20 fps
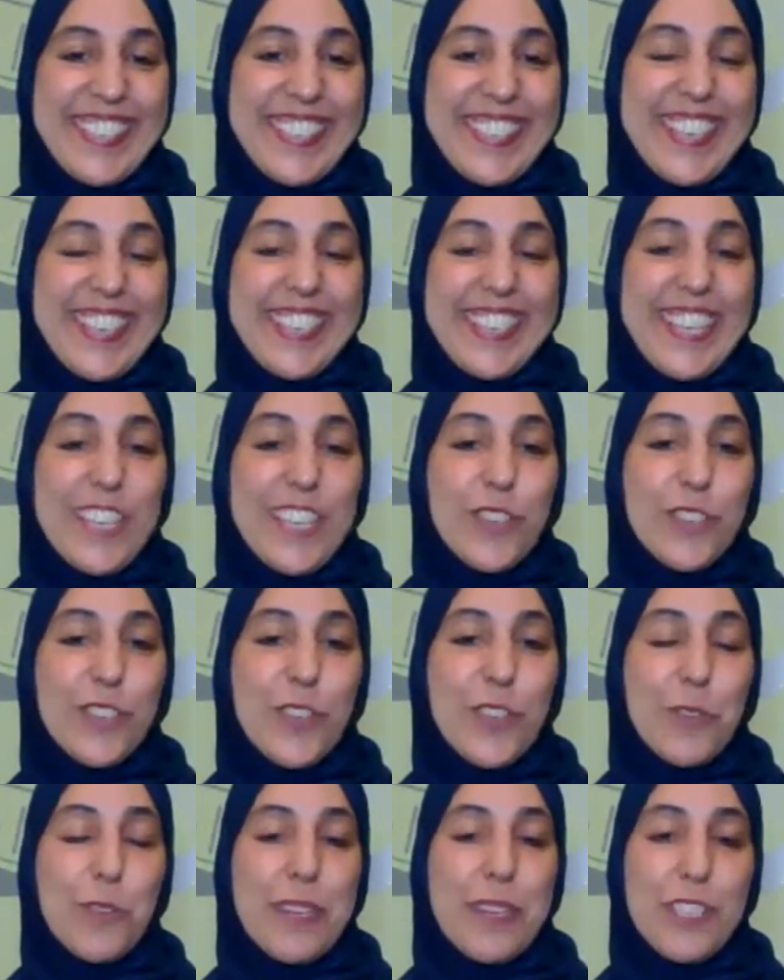Thank you so
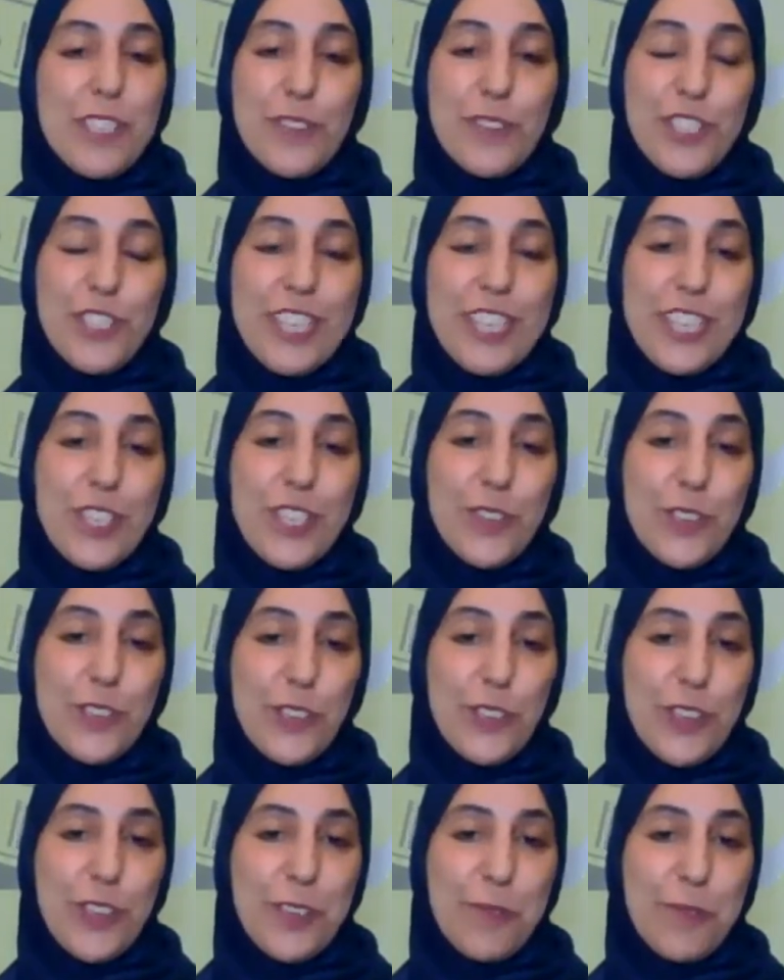much for sharing your
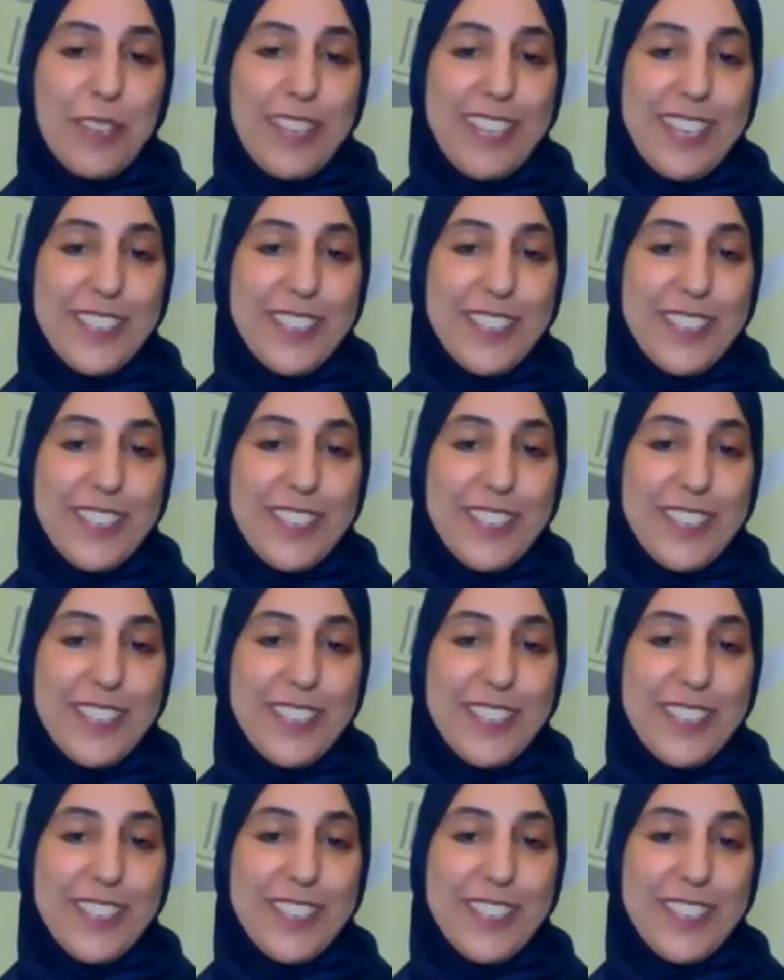story with us,